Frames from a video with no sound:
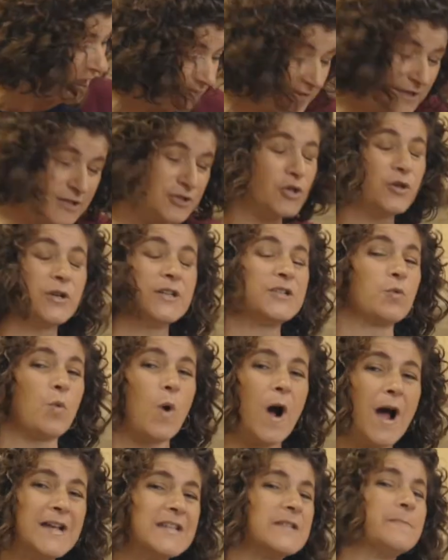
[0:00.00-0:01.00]
These are his
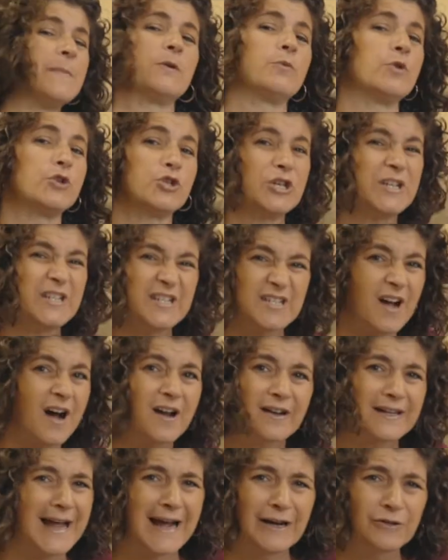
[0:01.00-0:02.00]
wise men, which he
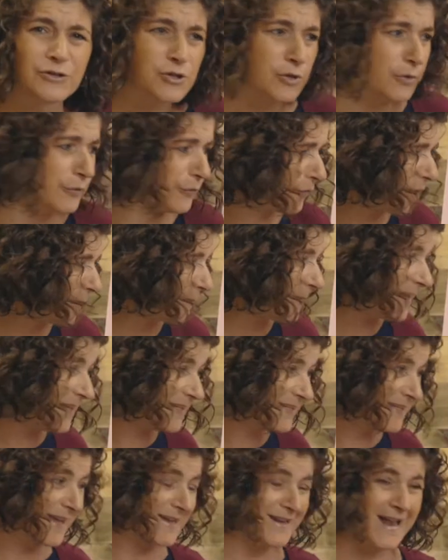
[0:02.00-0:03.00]
sought counsel from. And he
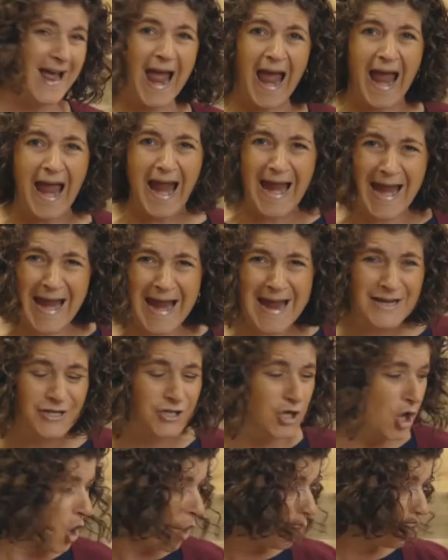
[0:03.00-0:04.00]
said,
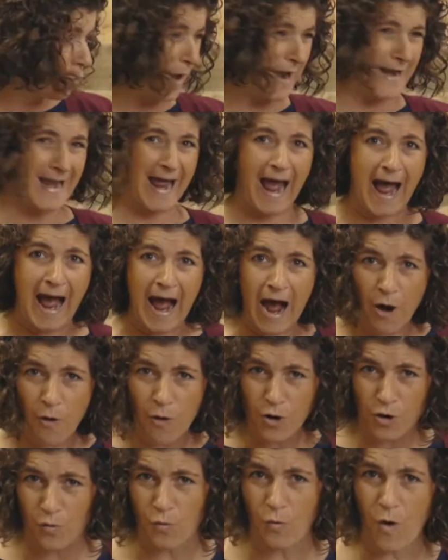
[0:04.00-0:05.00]
and when
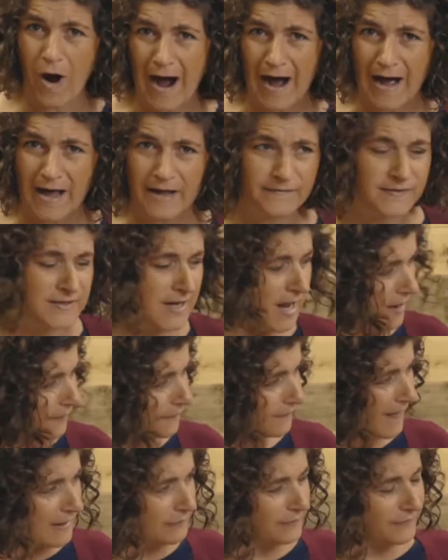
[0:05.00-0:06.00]
our wives
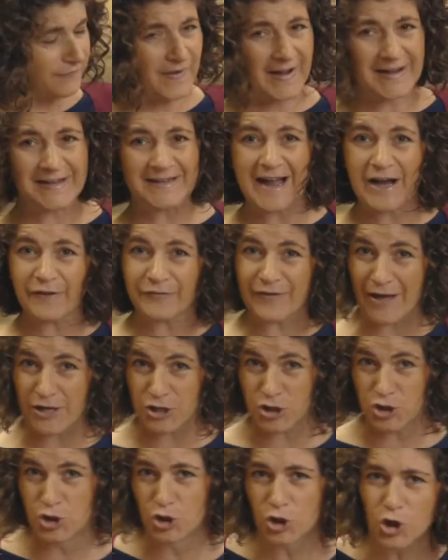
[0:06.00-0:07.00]
find out that
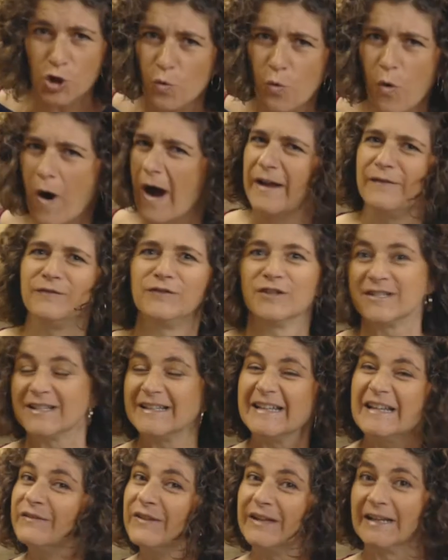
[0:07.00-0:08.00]
your wife
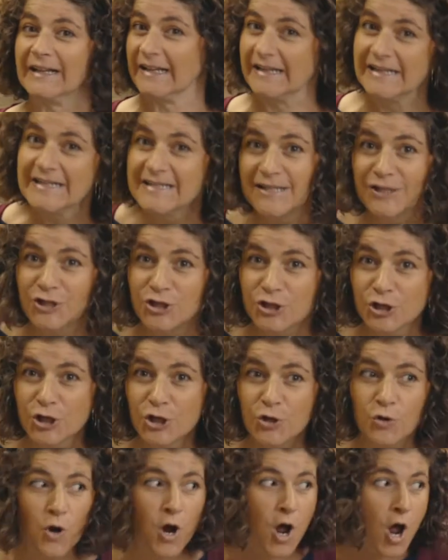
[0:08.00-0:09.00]
doesn't even listen to
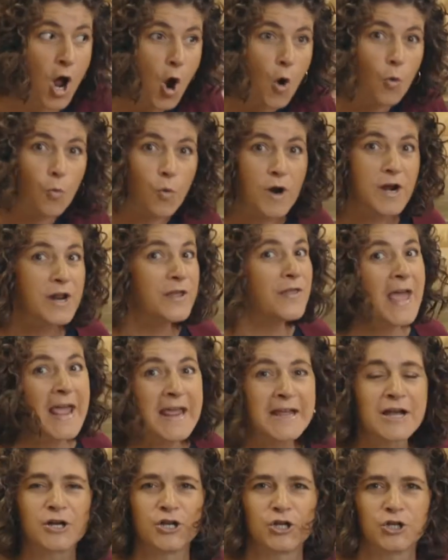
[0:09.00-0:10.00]
you, what
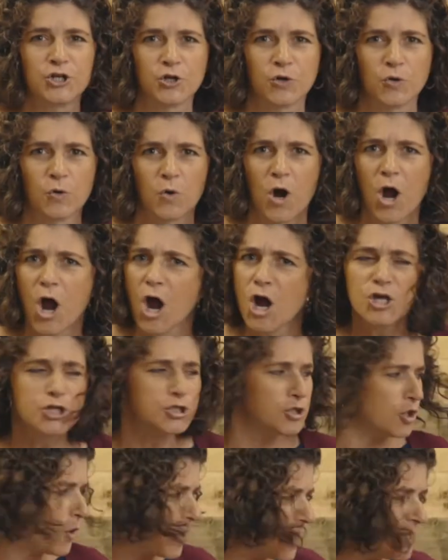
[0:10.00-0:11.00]
are they going to do?
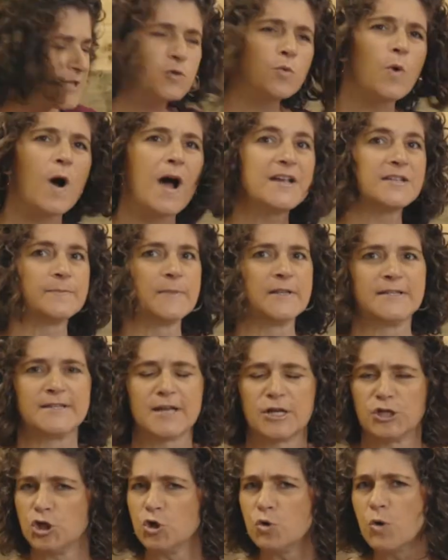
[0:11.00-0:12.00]
So his wise men
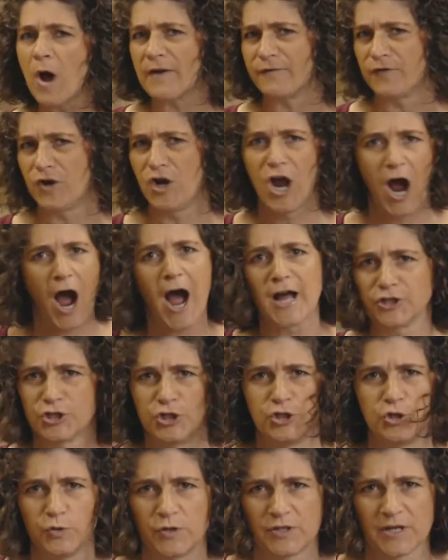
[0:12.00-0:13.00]
said, you have got to
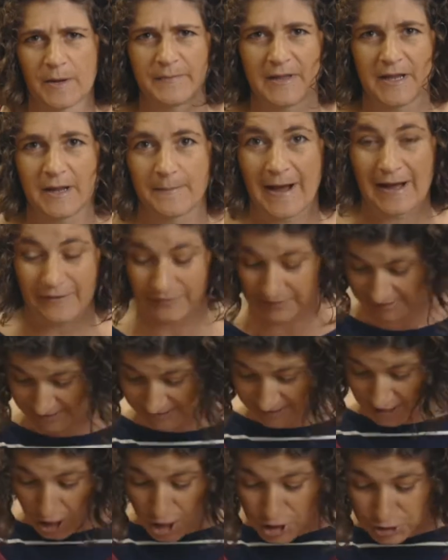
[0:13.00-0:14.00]
do something about this.